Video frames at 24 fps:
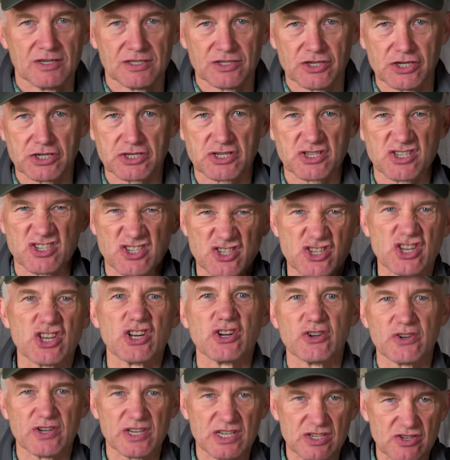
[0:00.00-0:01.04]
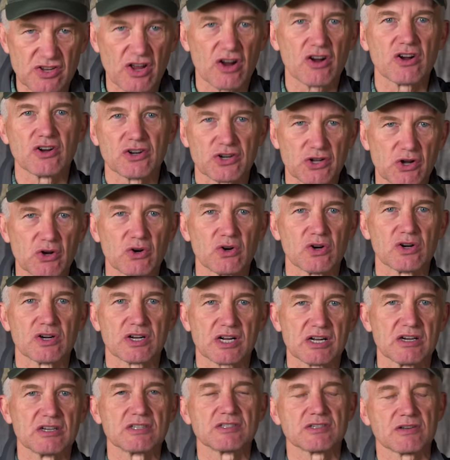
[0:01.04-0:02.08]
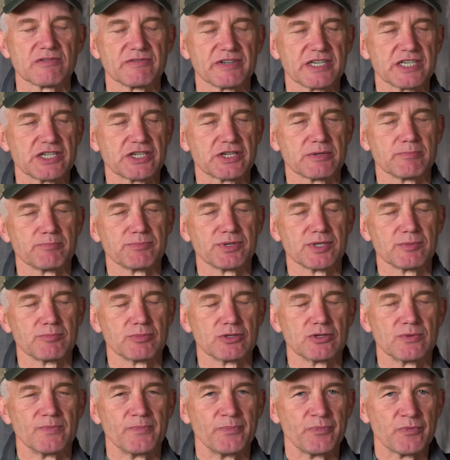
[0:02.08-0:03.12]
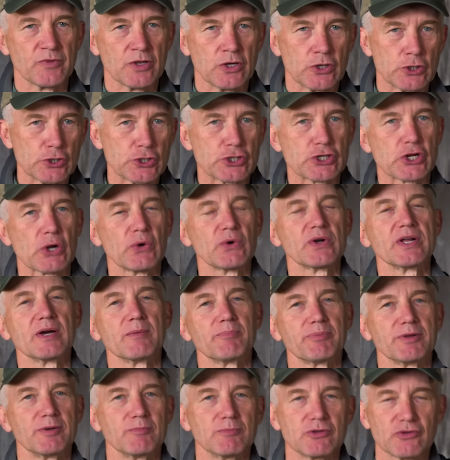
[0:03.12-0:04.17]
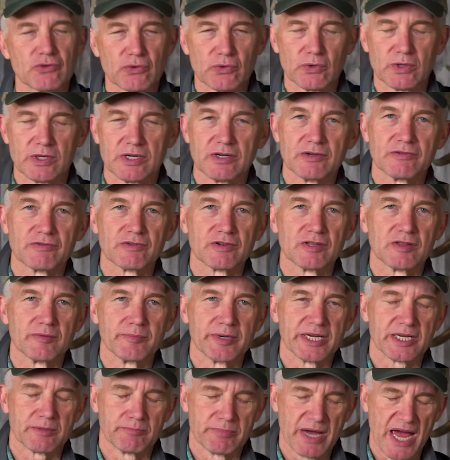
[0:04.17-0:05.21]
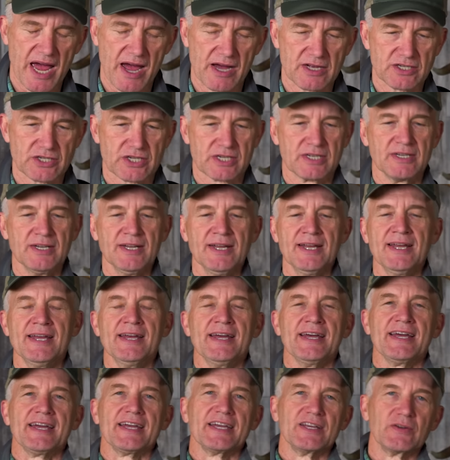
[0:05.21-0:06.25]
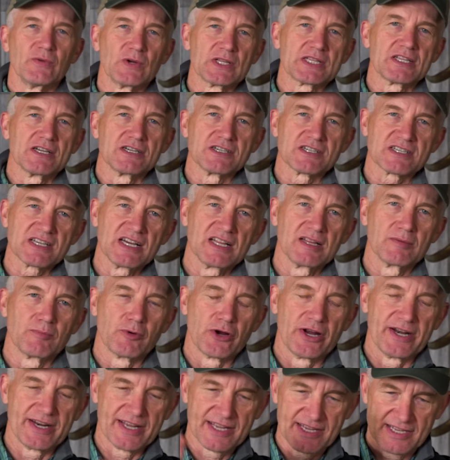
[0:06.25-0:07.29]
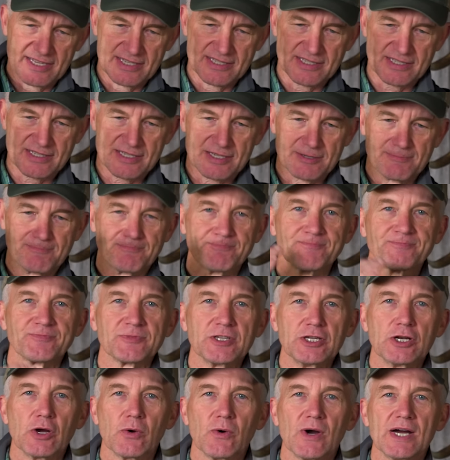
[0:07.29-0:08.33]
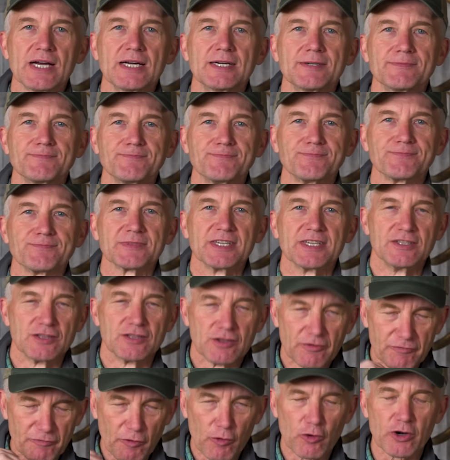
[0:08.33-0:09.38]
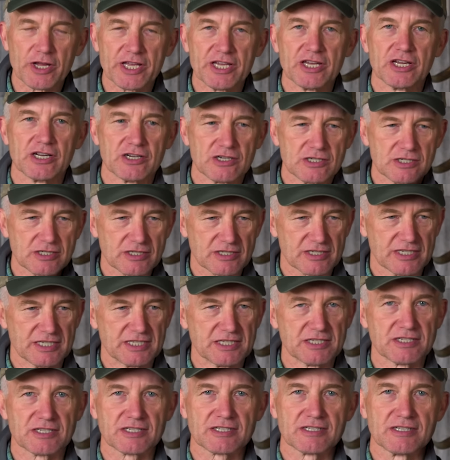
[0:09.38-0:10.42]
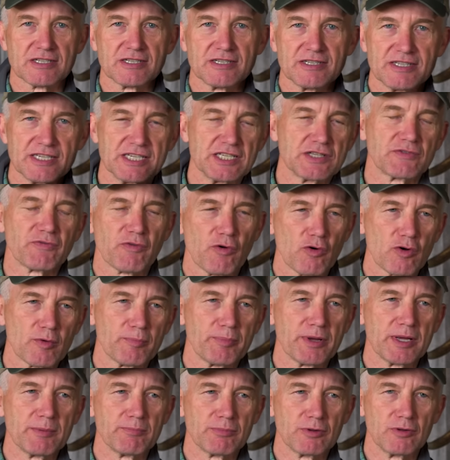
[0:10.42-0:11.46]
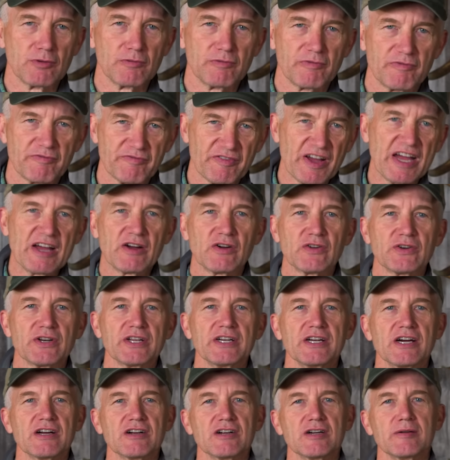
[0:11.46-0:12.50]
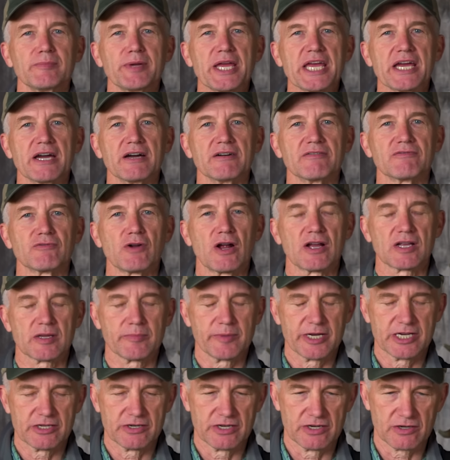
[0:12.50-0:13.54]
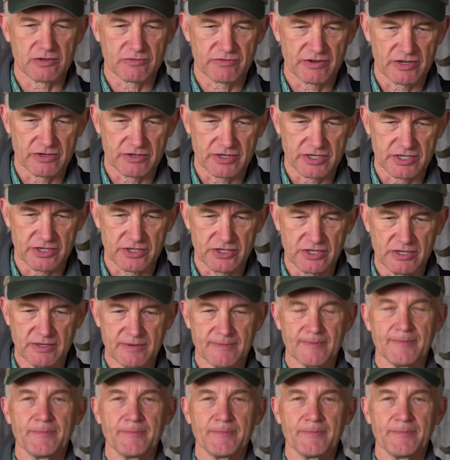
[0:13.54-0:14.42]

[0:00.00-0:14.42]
just serious hardcore conservation people, showed up in Missoula for the big bash. And what they're celebrating is, you know what? In the 40 years since these four people founded RMEF, Rocky Mountain Elk Foundation,